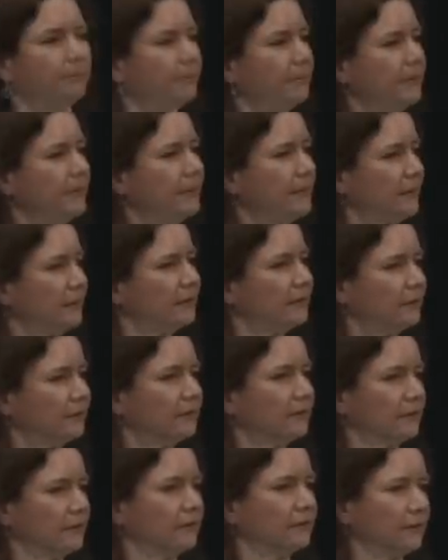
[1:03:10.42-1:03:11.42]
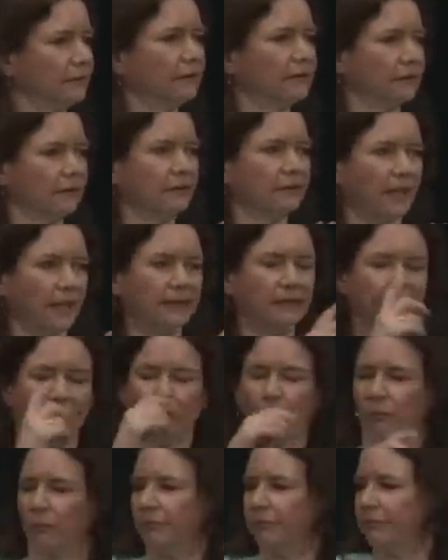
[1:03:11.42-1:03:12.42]
I think in the 80s, a lot
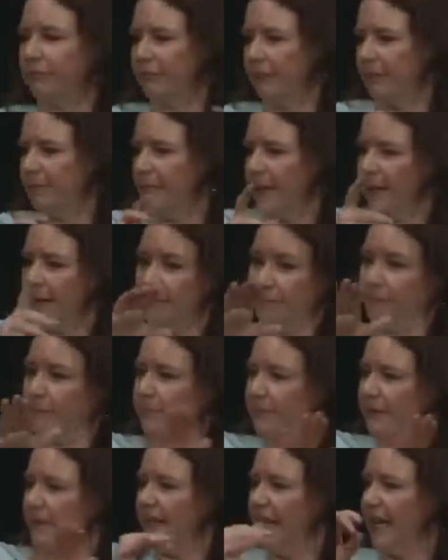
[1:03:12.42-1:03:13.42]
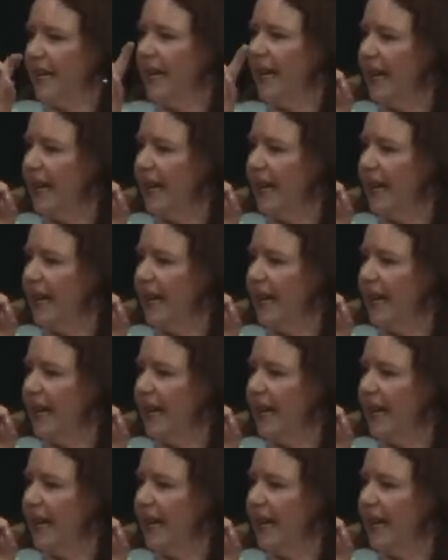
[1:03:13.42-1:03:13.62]
of women were moving into the